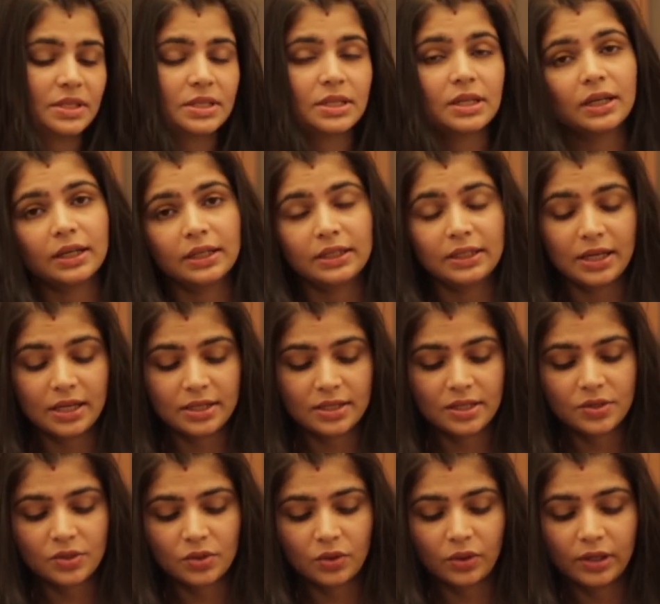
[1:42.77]
Mr. Honey
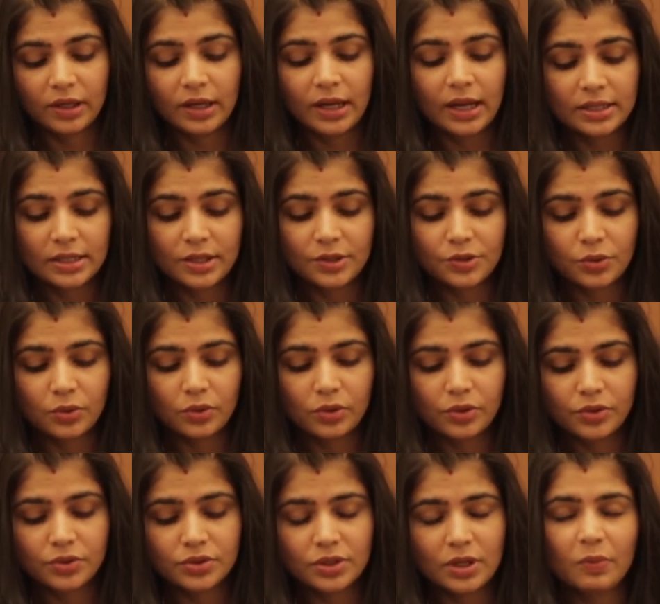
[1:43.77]
Essence Oil. As I
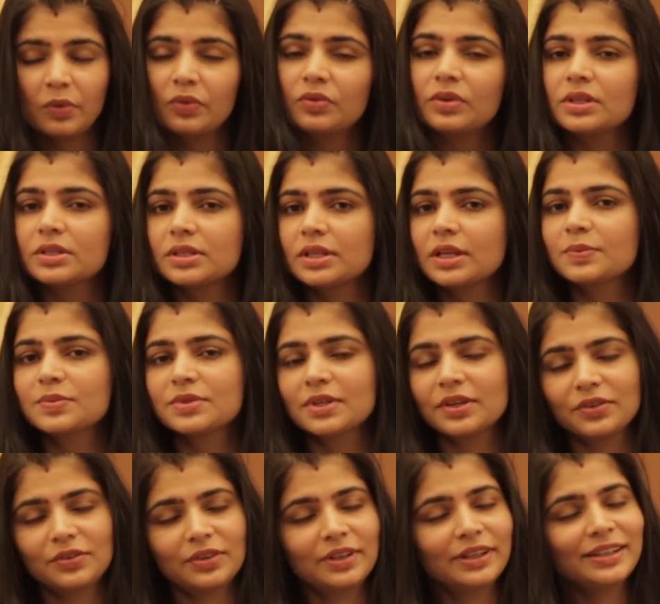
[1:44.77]
told you, some of these names
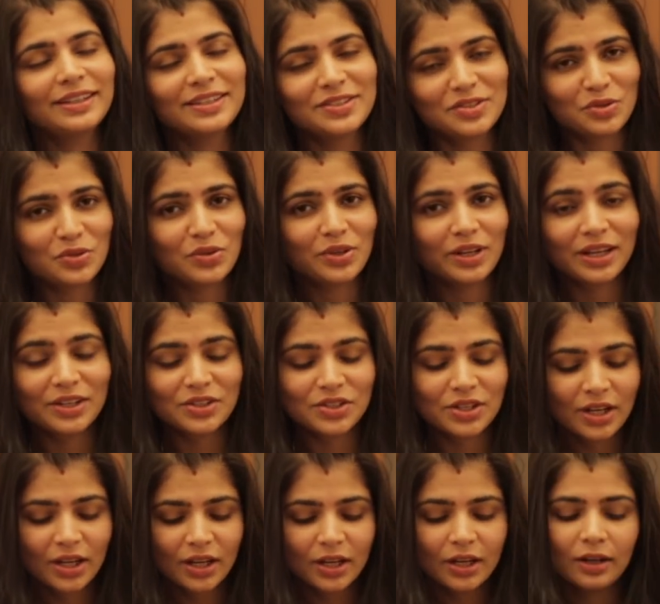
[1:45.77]
are really strange,
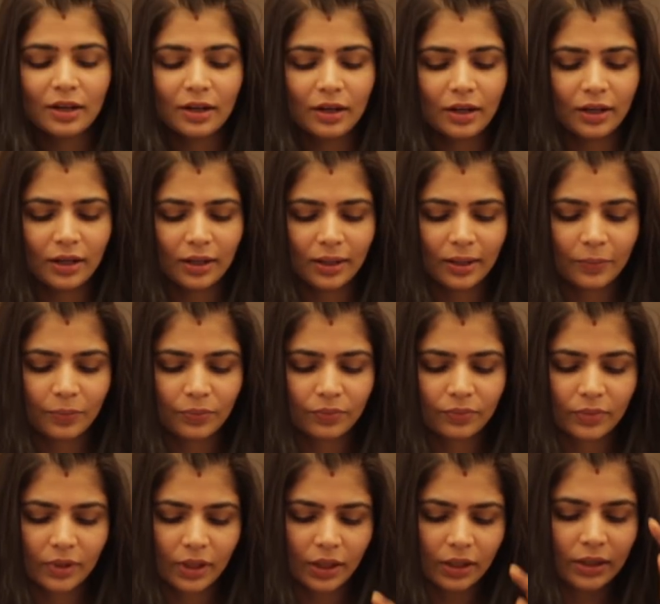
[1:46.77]

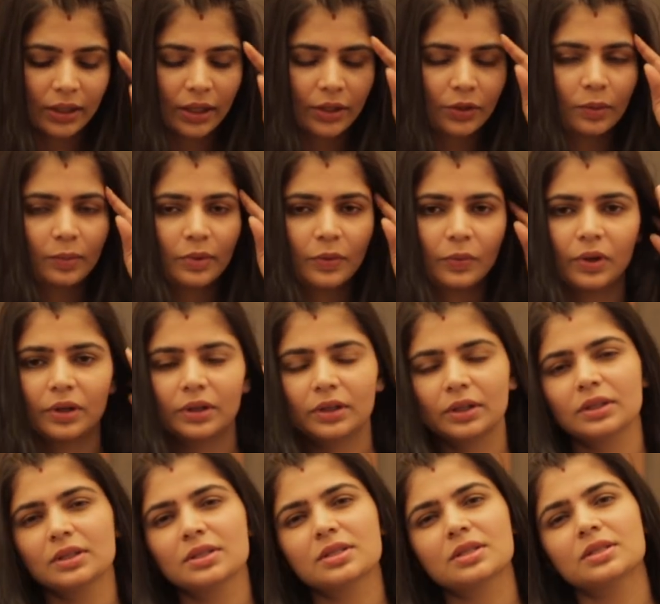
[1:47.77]
and then you'll be
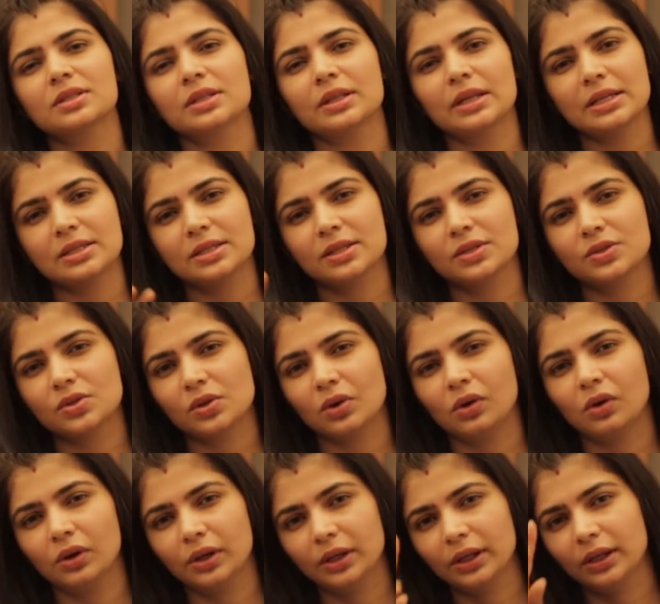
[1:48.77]
wondering, this is an essence
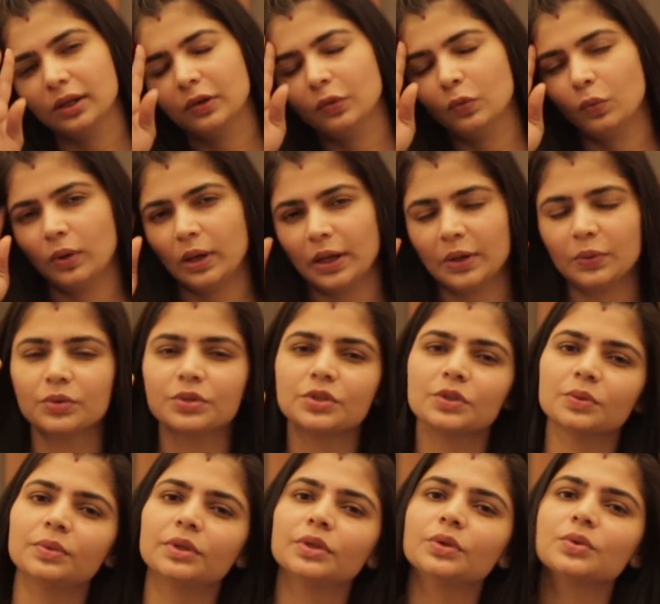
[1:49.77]
oil, why would
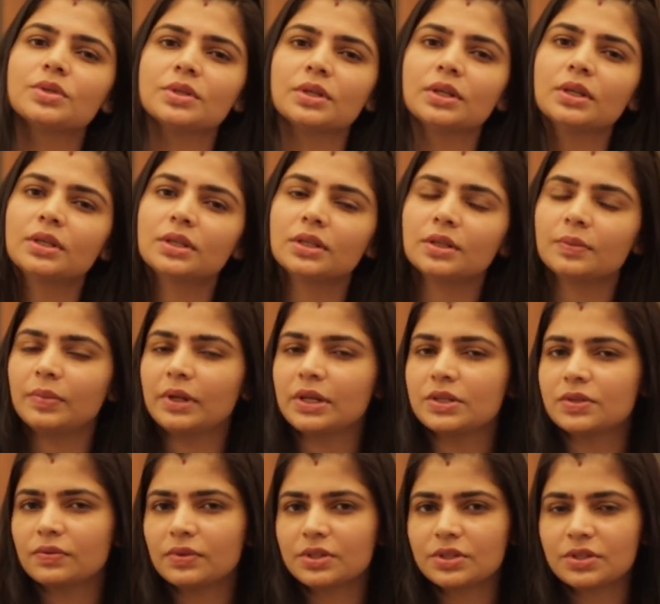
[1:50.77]
you be using it in
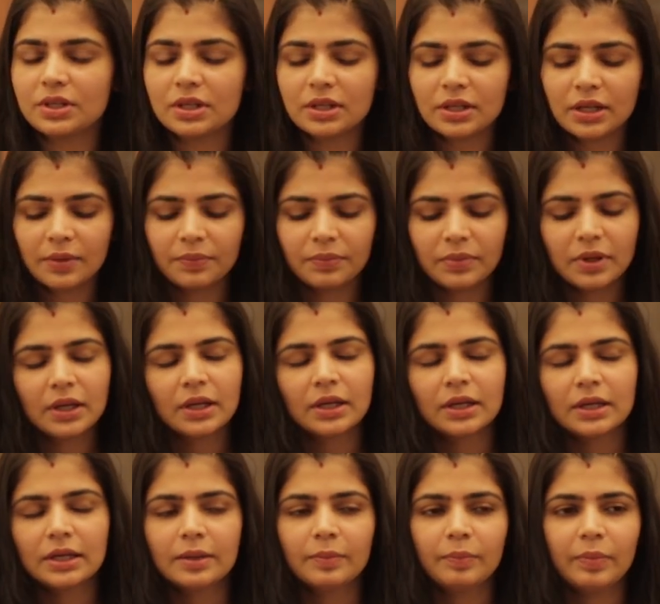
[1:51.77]
place of a serum?
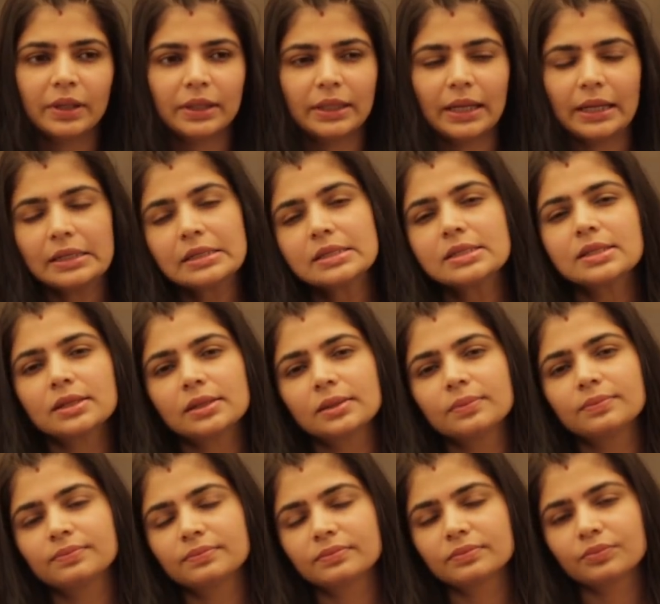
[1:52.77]
But that is
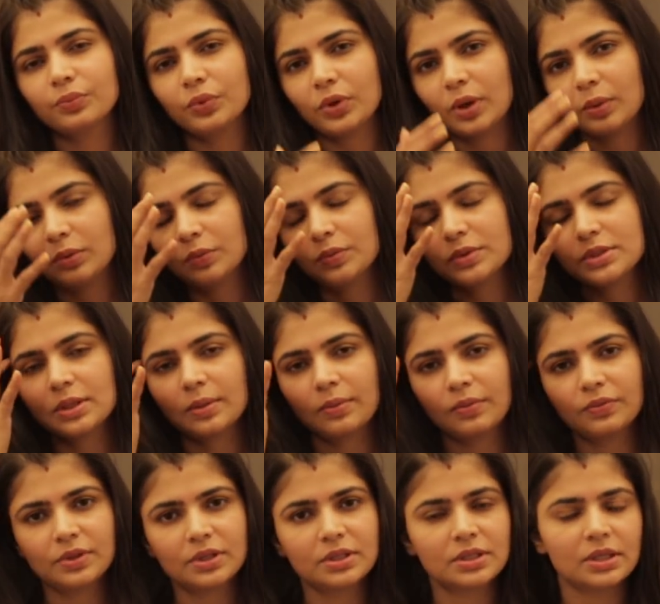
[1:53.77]
the problem with some
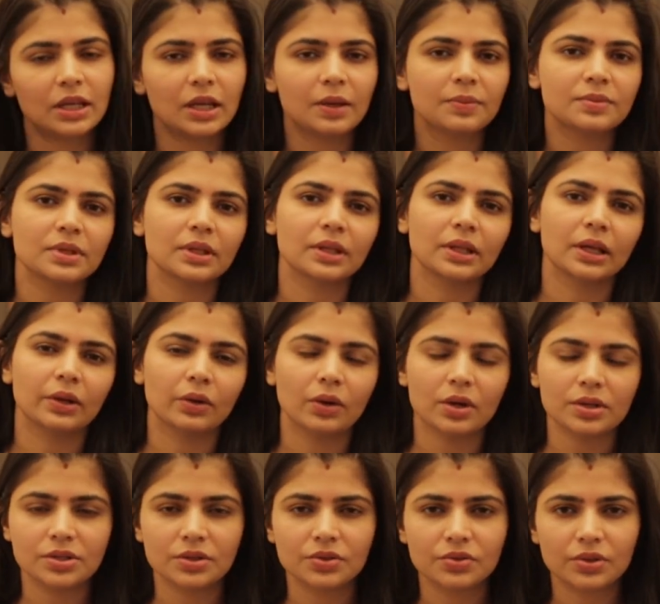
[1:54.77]
of these names, and they're
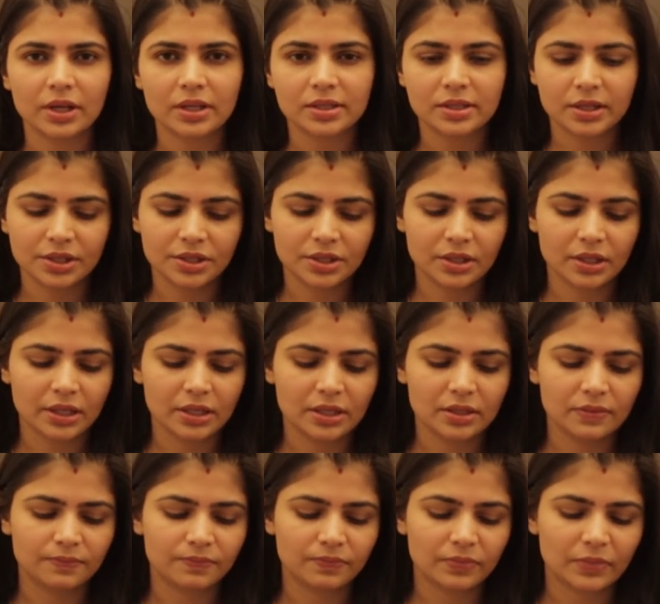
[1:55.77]
lost in translation,
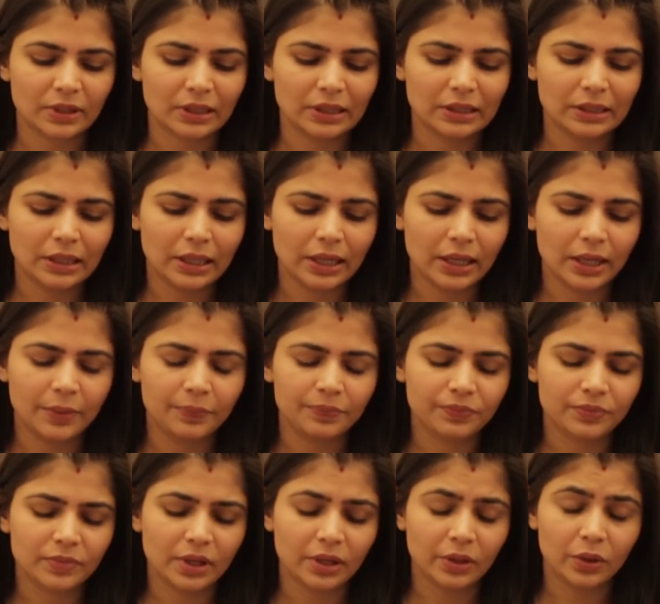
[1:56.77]
and
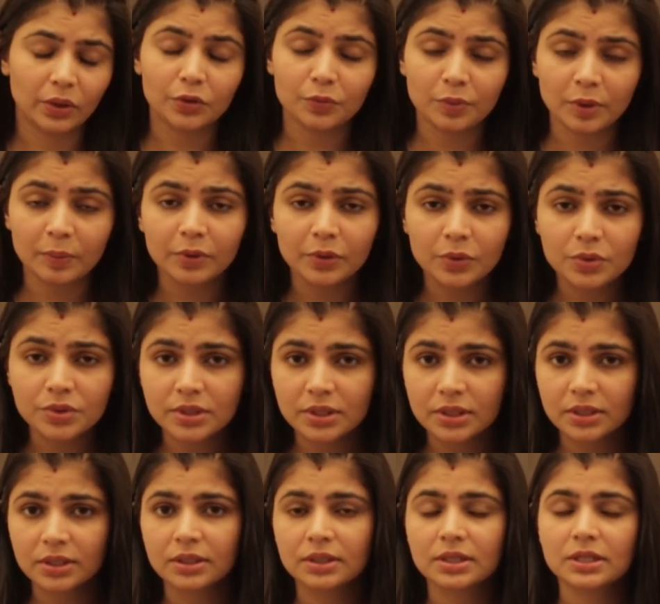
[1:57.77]
a lot of people use it
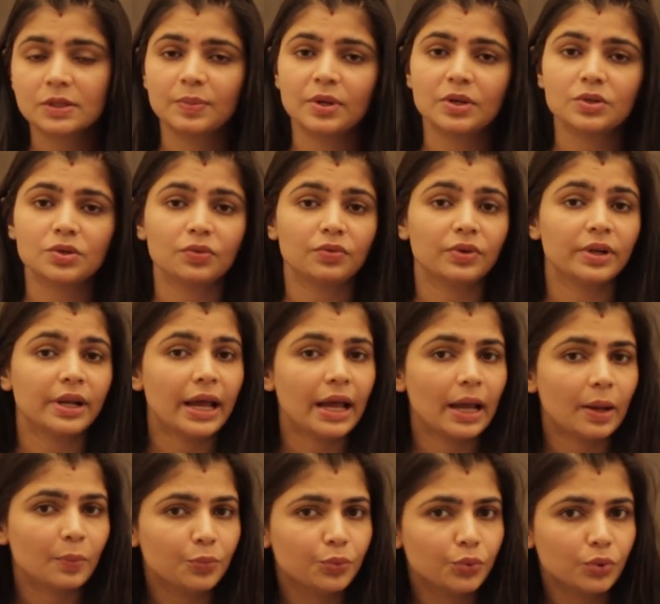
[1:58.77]
in the space of an
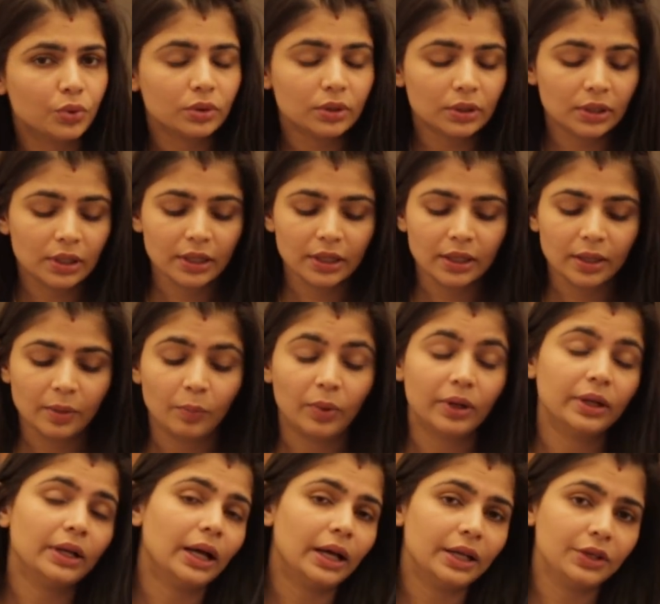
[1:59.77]
ampule,
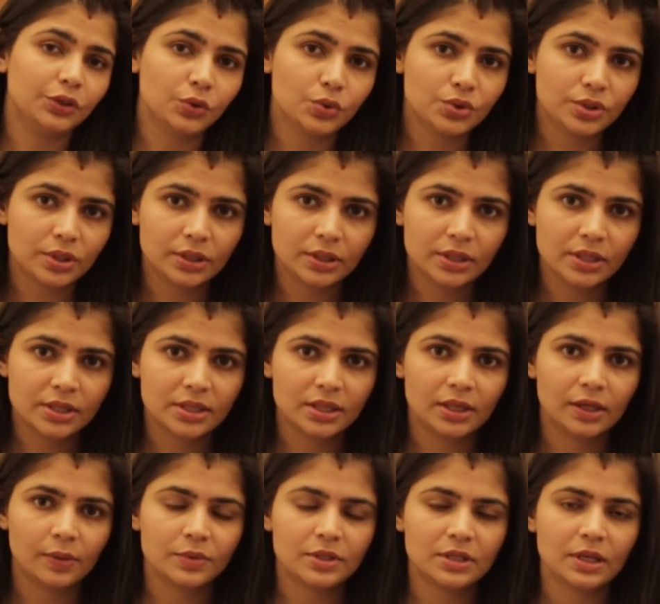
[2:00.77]
but I use it in the
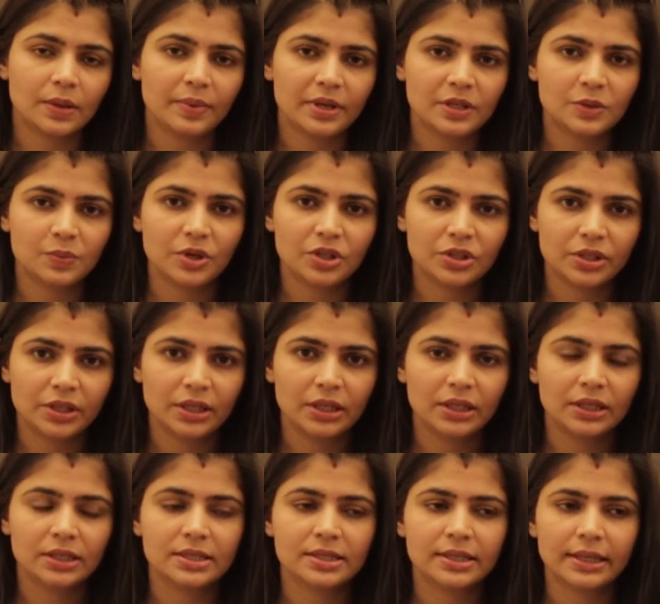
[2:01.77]
serum step, especially in